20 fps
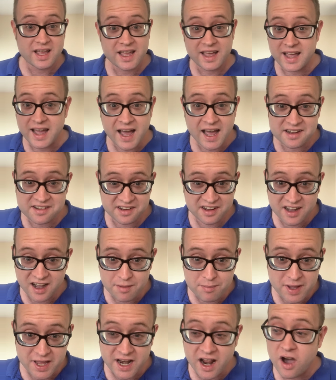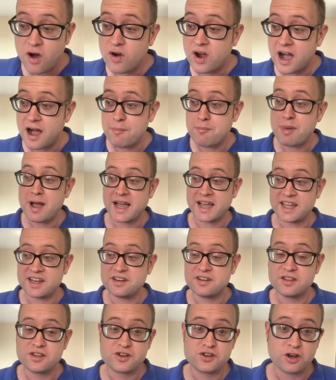It hasn't come in. I'll come back
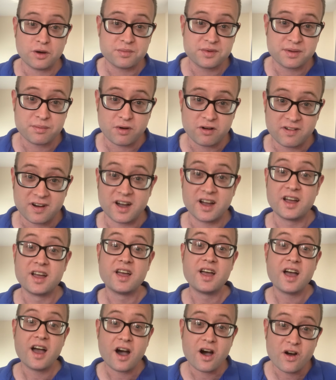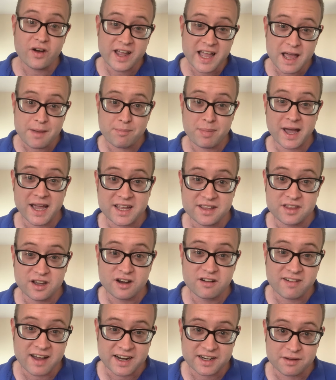into the shop tomorrow. I'll get paid the
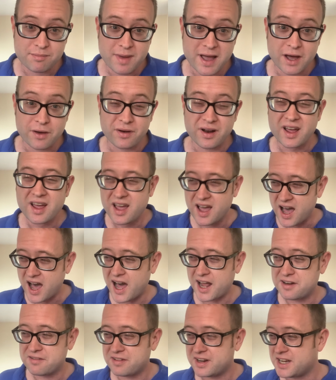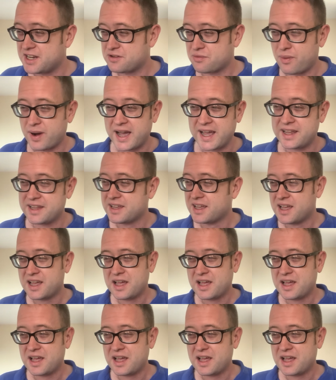correct amount. 100 each way.